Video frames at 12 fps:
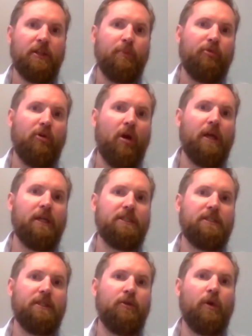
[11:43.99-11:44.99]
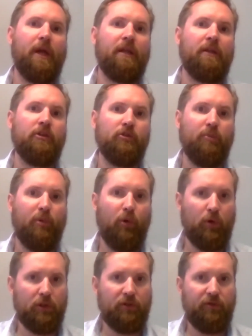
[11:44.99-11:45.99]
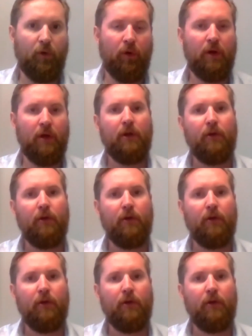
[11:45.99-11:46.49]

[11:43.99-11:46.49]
The price that you're getting these reports for,